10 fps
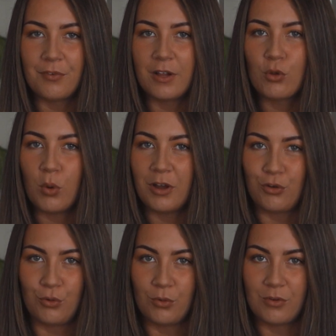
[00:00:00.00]
feel
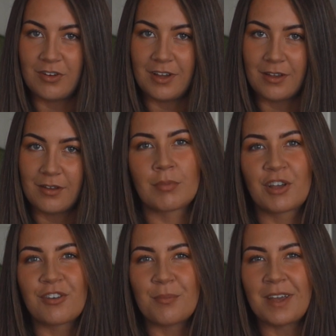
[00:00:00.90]
quite daunting
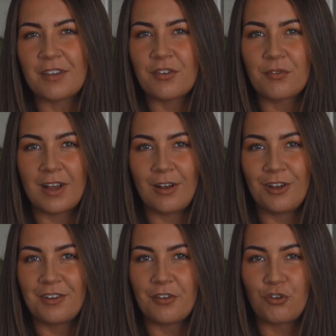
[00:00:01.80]
because it makes you
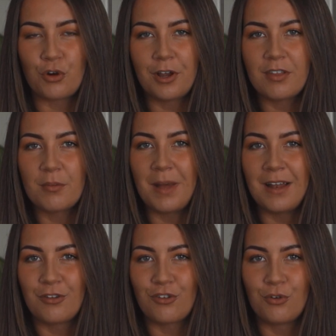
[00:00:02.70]
realise that trying to
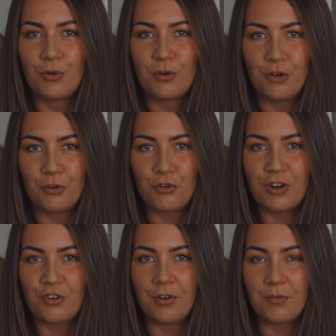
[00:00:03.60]
balance your
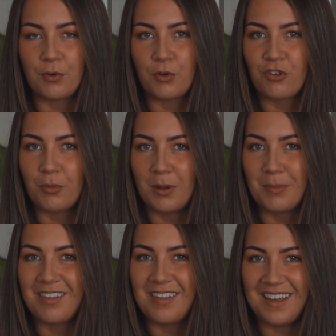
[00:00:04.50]
nutrition through
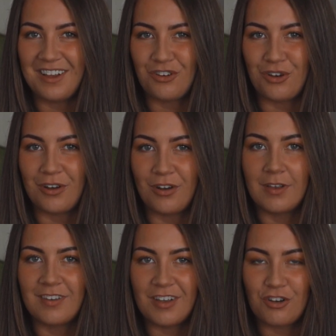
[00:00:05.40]
supplementation
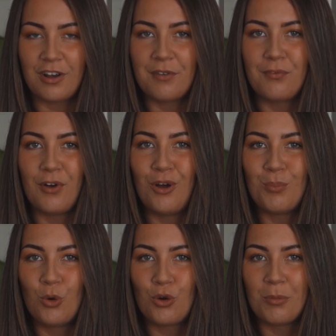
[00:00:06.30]
is actually far
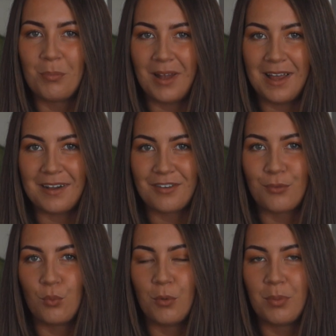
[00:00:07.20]
more complex
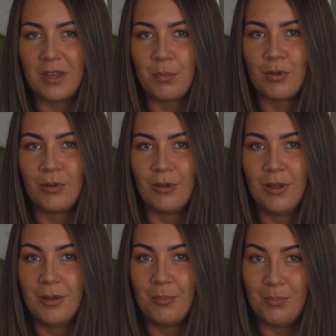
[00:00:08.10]
than what people
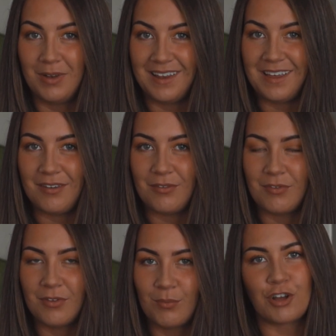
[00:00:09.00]

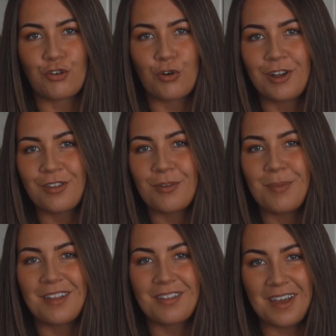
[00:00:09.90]
believe. And trying to
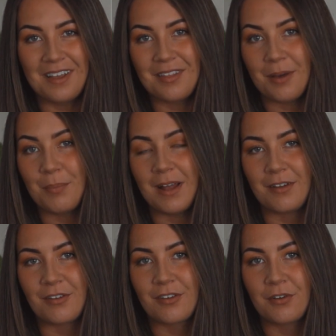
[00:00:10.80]
maintain that
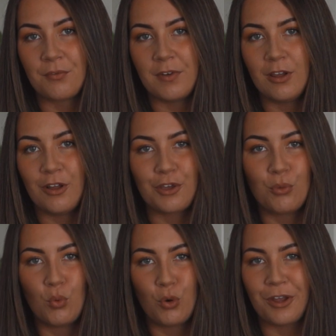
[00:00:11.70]
balance can feel like
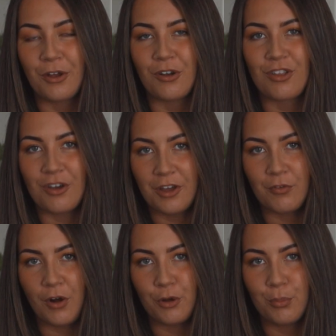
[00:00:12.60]
you're walking on a
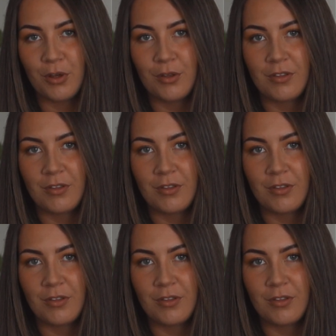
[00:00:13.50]
tightrope.